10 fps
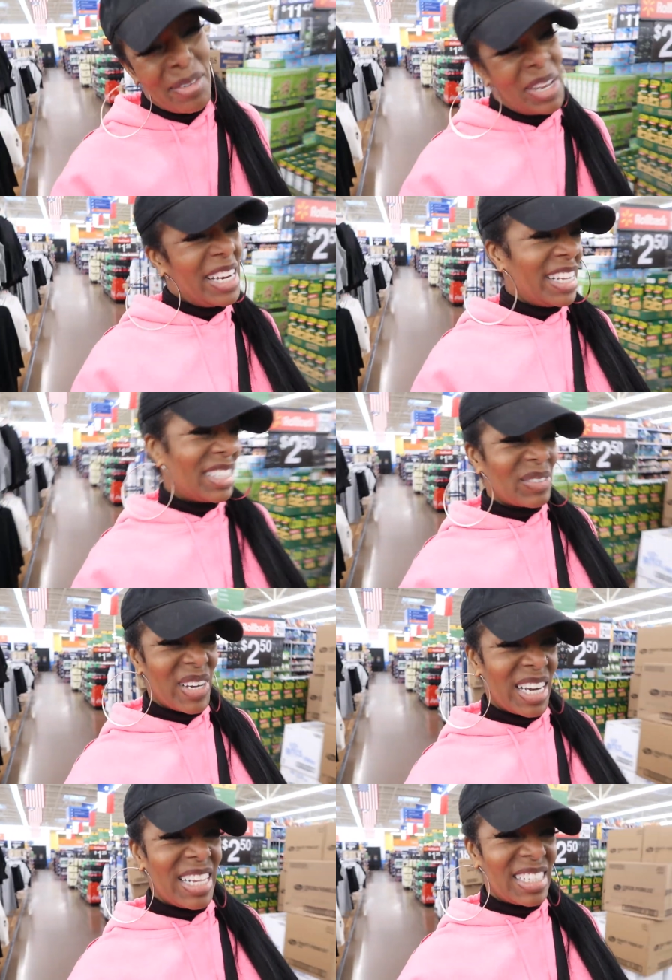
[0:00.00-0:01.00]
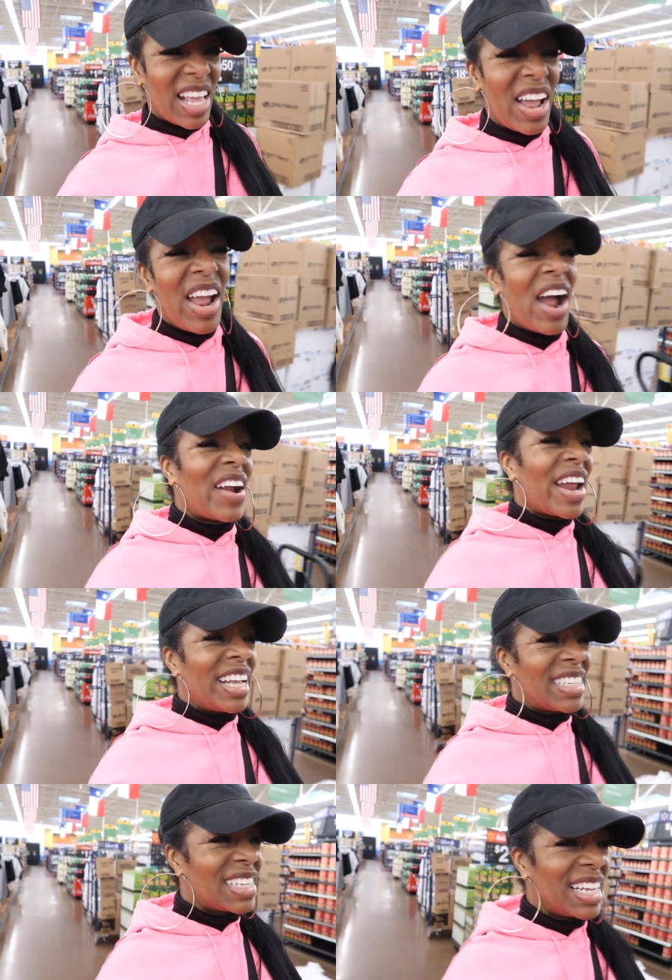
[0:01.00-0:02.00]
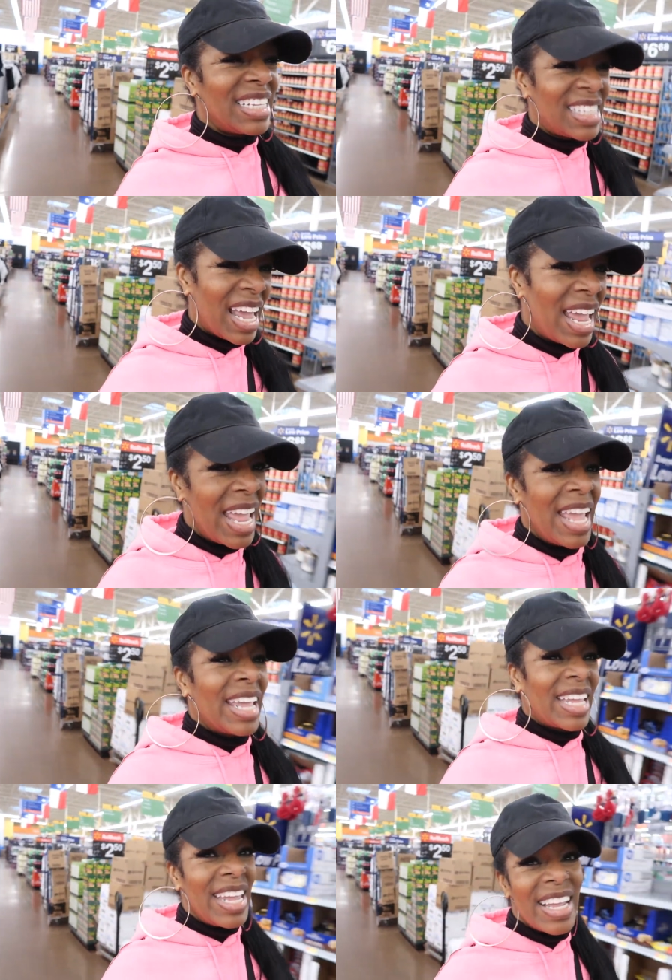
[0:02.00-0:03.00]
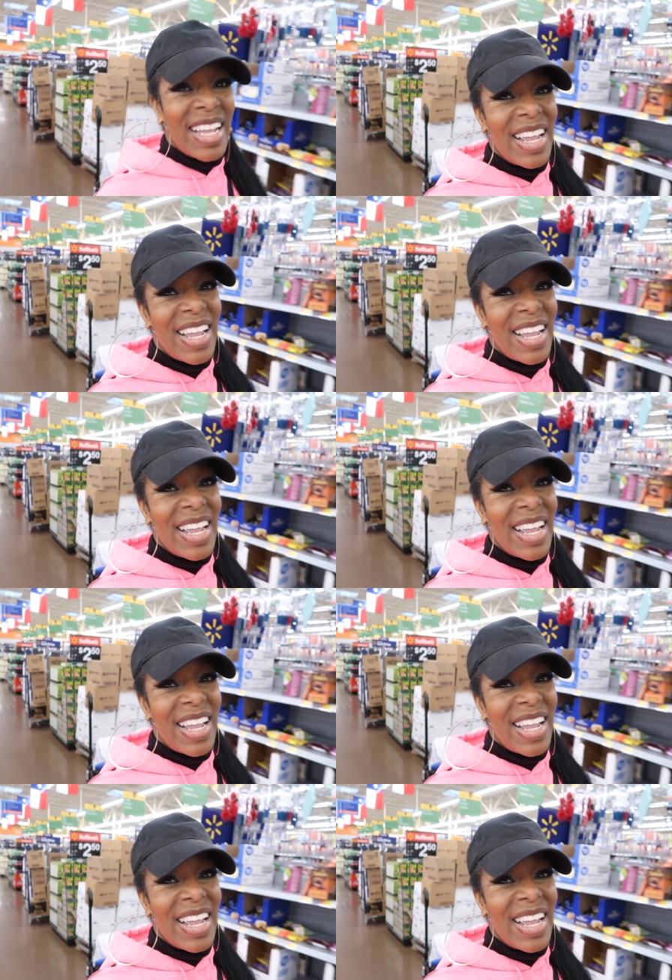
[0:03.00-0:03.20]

I mean, it is what it is. All right, so let's get